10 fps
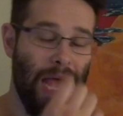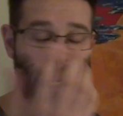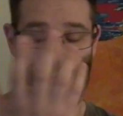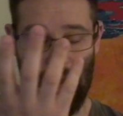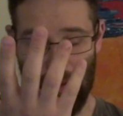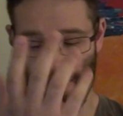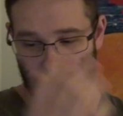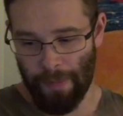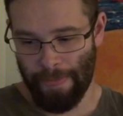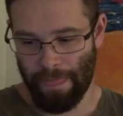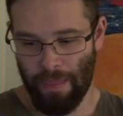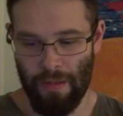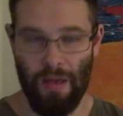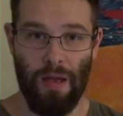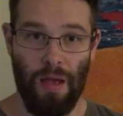Anyway,
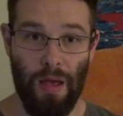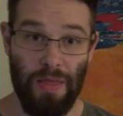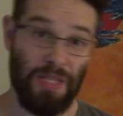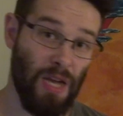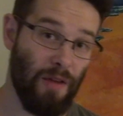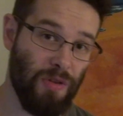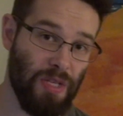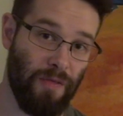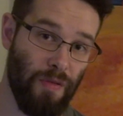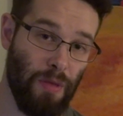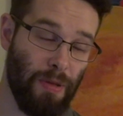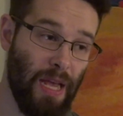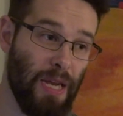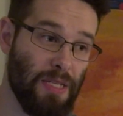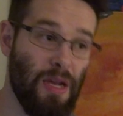this covers it for the
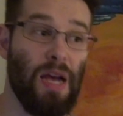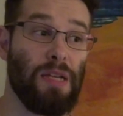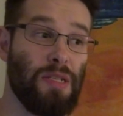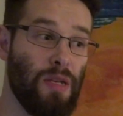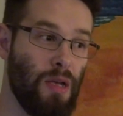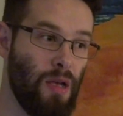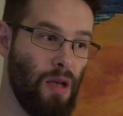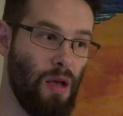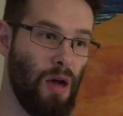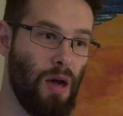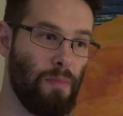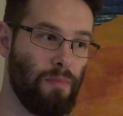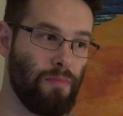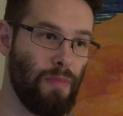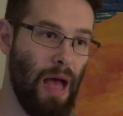planets, guys.
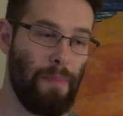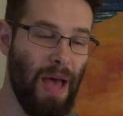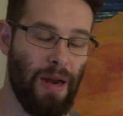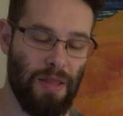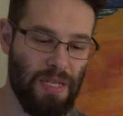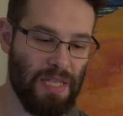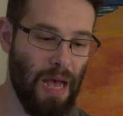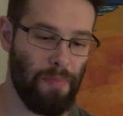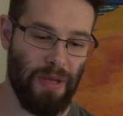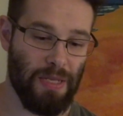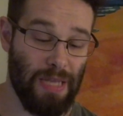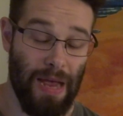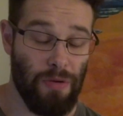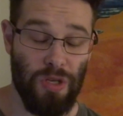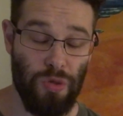Um, I pounded these out because
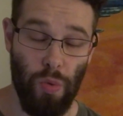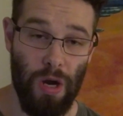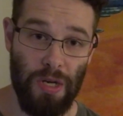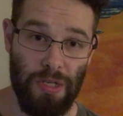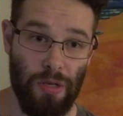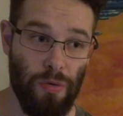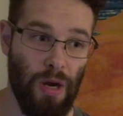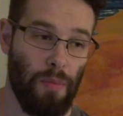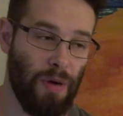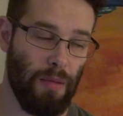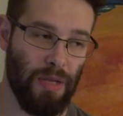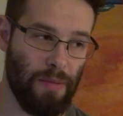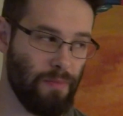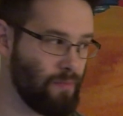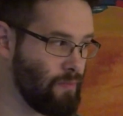I just wanted to, and I'll
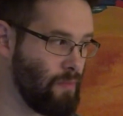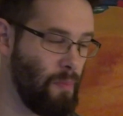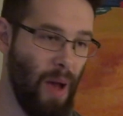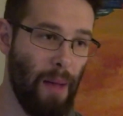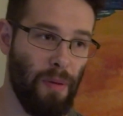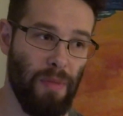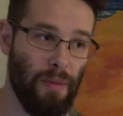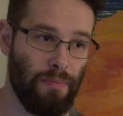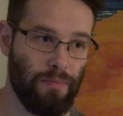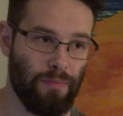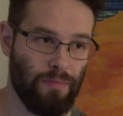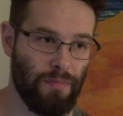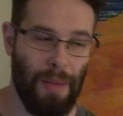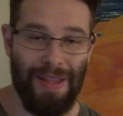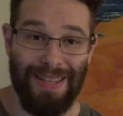probably pop them up.
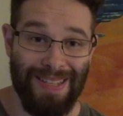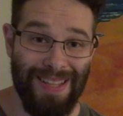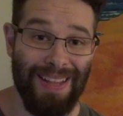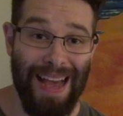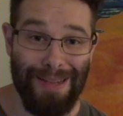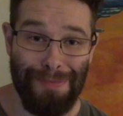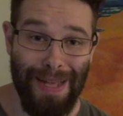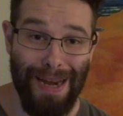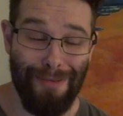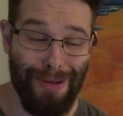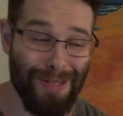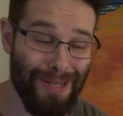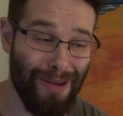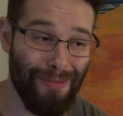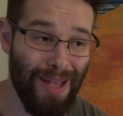I mean, this is the last planet one,
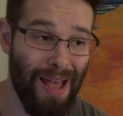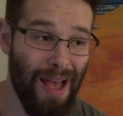so